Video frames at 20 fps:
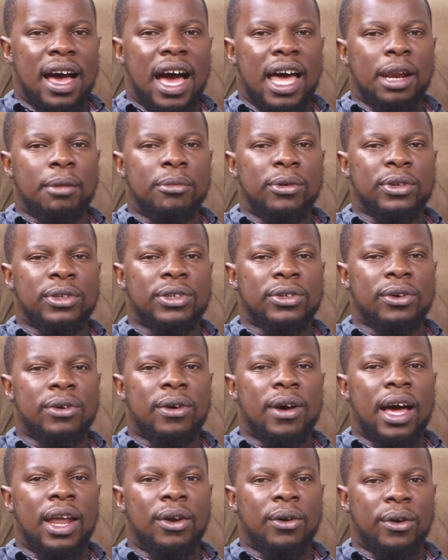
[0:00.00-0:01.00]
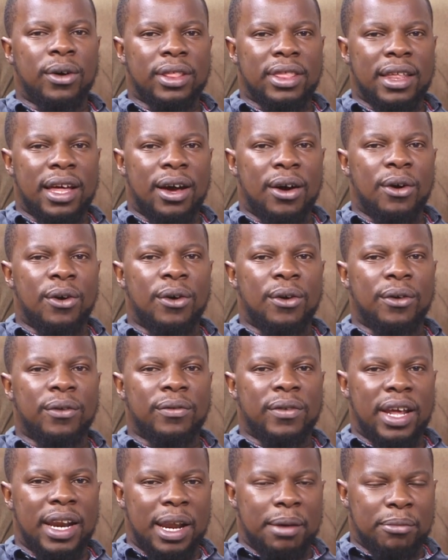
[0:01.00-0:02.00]
And I'm also an author
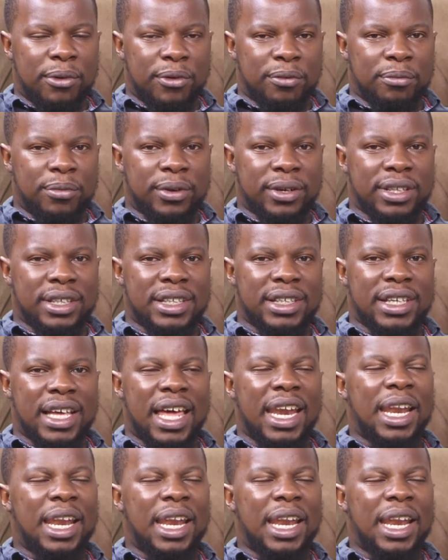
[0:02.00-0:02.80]
of a number of books.